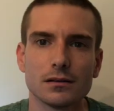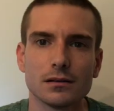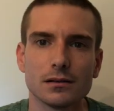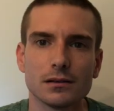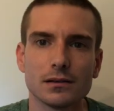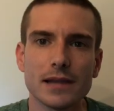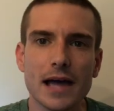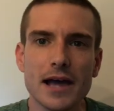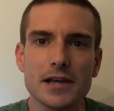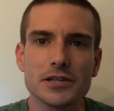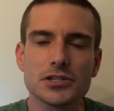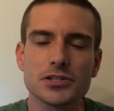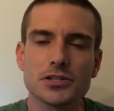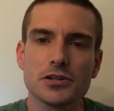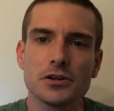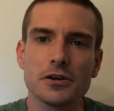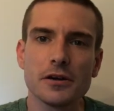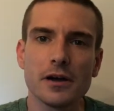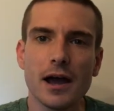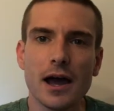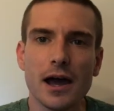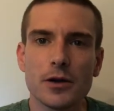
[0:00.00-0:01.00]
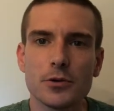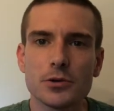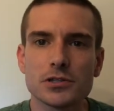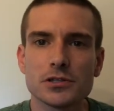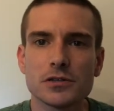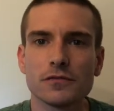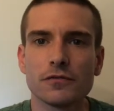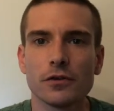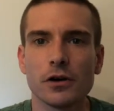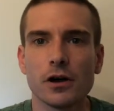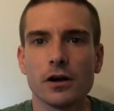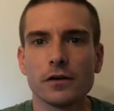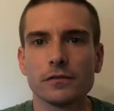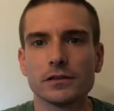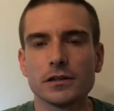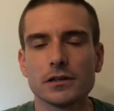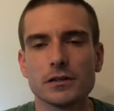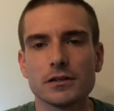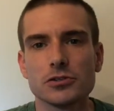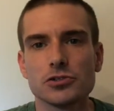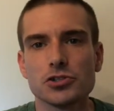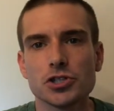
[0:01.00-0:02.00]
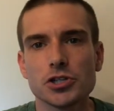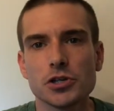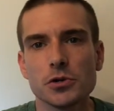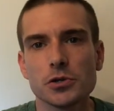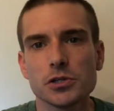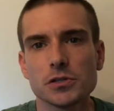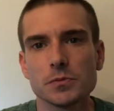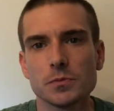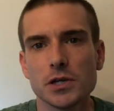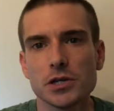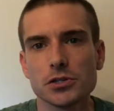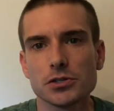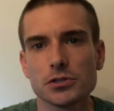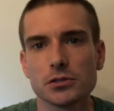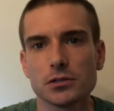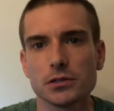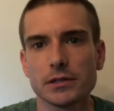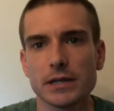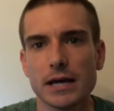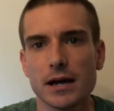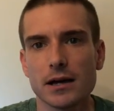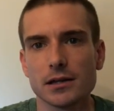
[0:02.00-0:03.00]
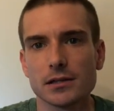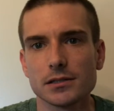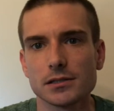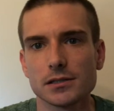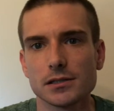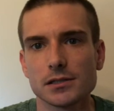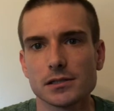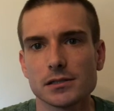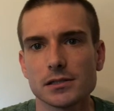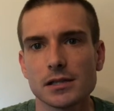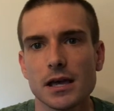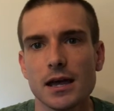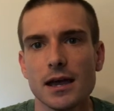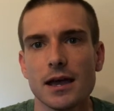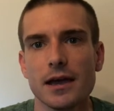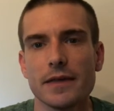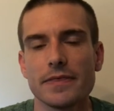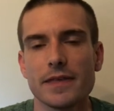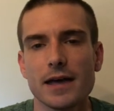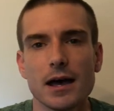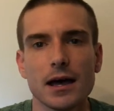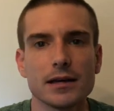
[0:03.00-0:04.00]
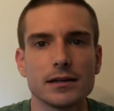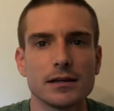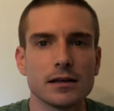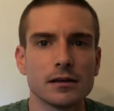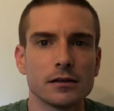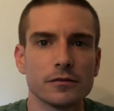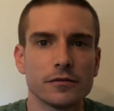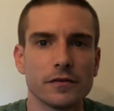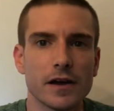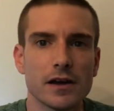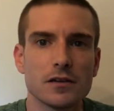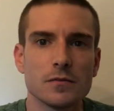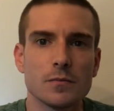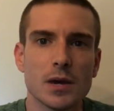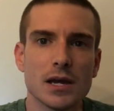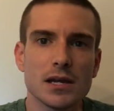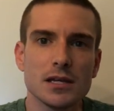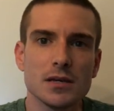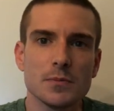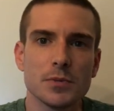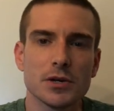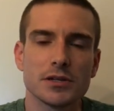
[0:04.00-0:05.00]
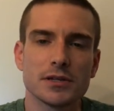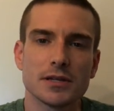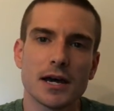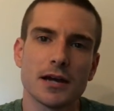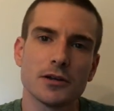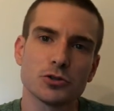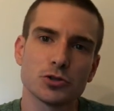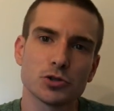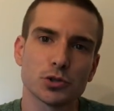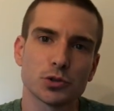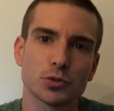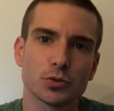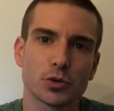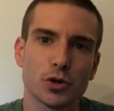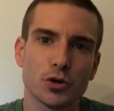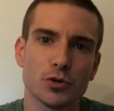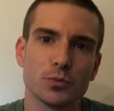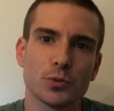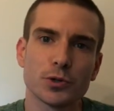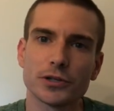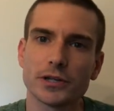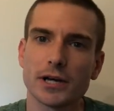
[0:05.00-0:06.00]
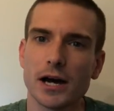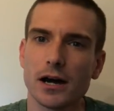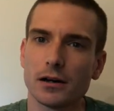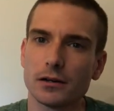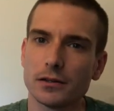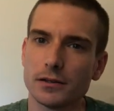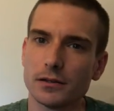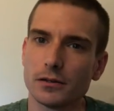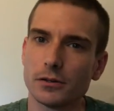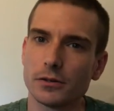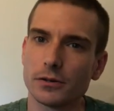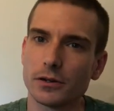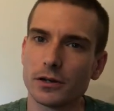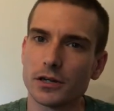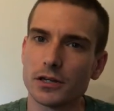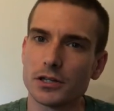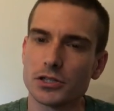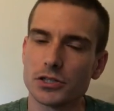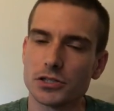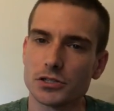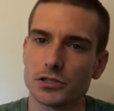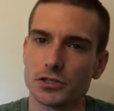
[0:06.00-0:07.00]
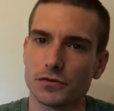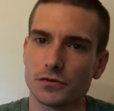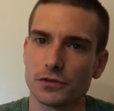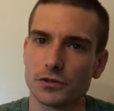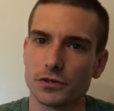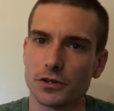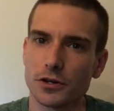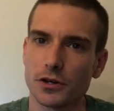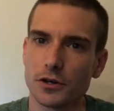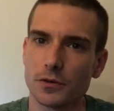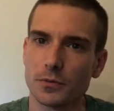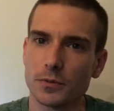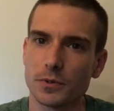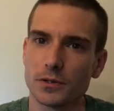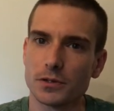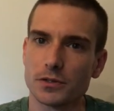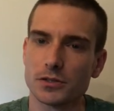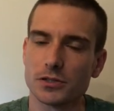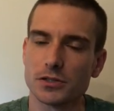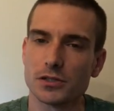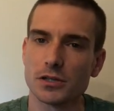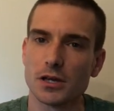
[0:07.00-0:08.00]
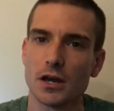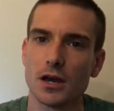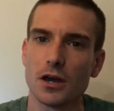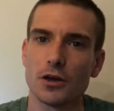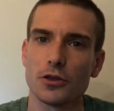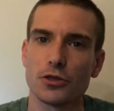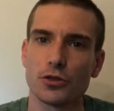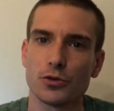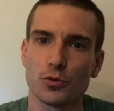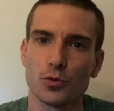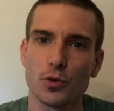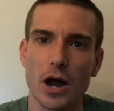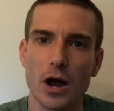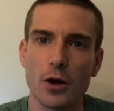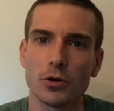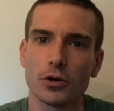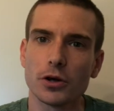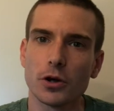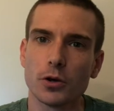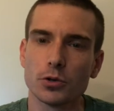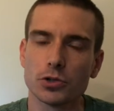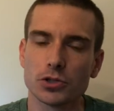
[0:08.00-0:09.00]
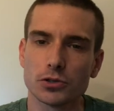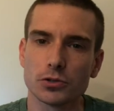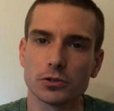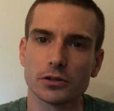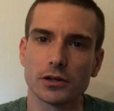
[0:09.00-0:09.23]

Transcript: Last year, I was involved in a geospatial analysis that identified many potential road mortality locations for terrapins throughout coastal